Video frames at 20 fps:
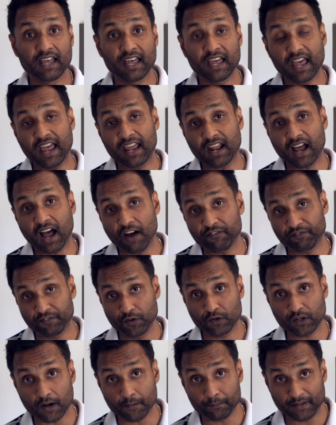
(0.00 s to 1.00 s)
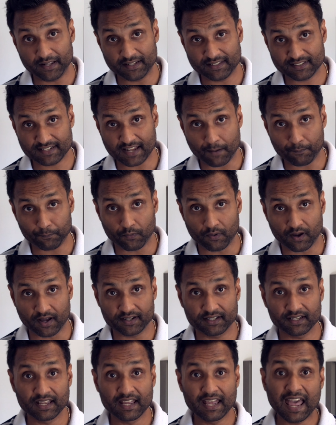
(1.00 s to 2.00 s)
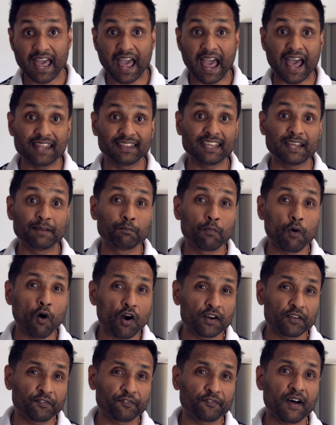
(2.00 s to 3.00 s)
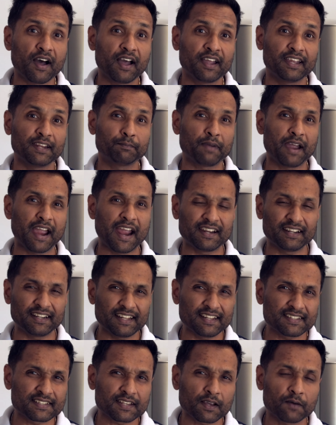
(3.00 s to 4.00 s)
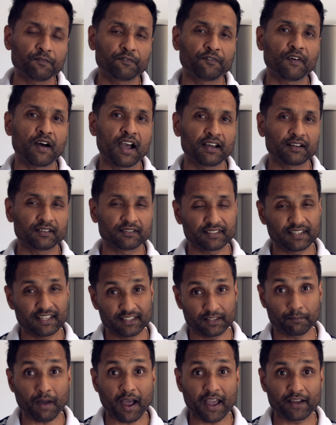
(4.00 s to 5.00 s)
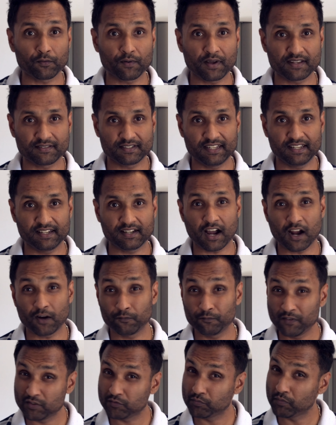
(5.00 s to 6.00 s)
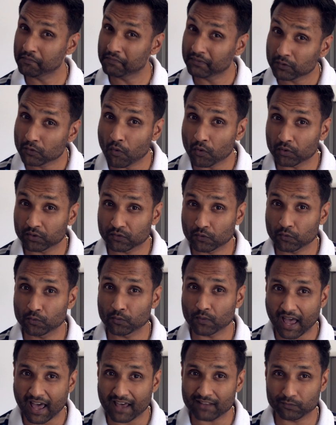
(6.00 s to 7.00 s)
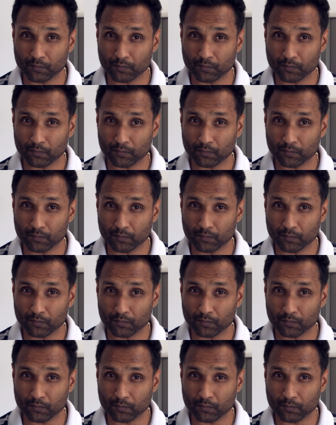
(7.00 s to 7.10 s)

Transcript: after you complete step one and then modify it by editing some files in the micro SD card, which we will go through as